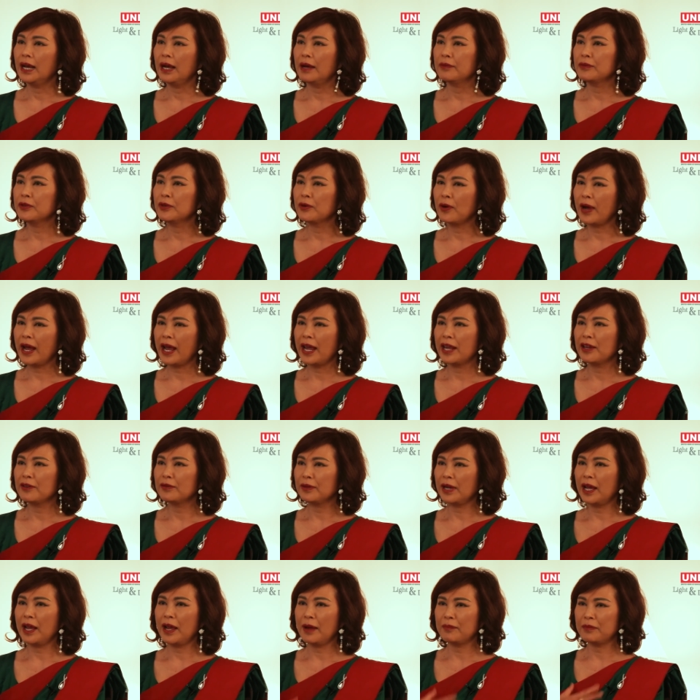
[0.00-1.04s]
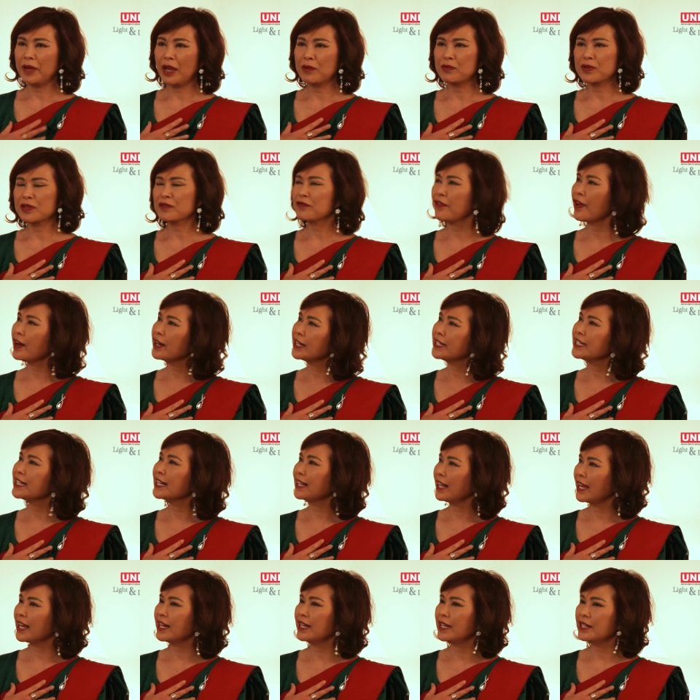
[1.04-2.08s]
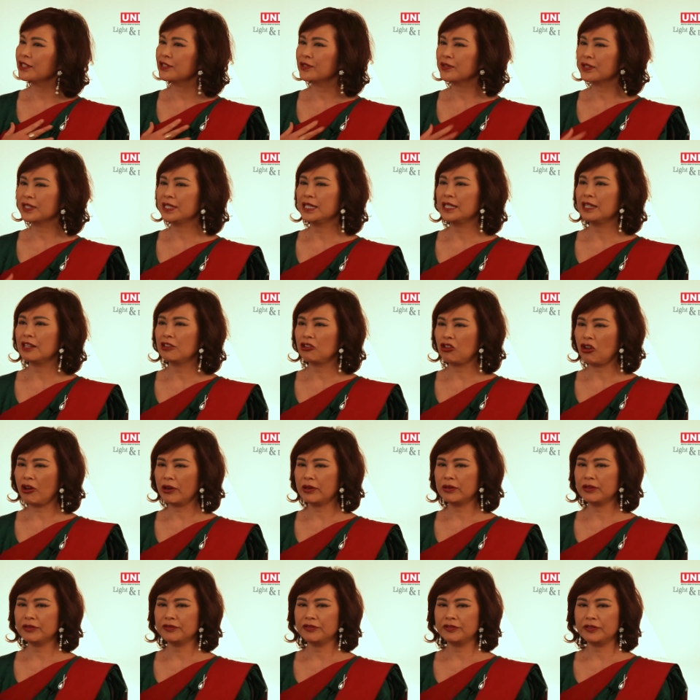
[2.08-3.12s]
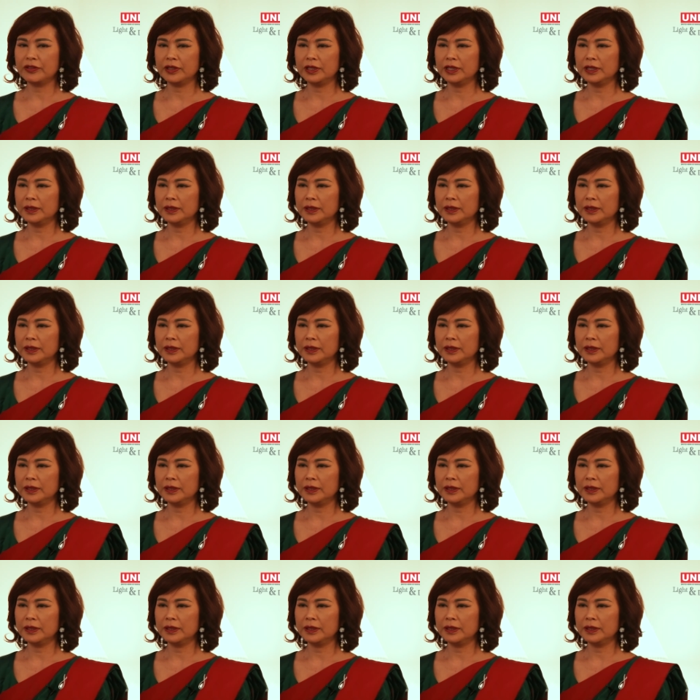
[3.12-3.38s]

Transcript: you know, I was very delighted to see a lot of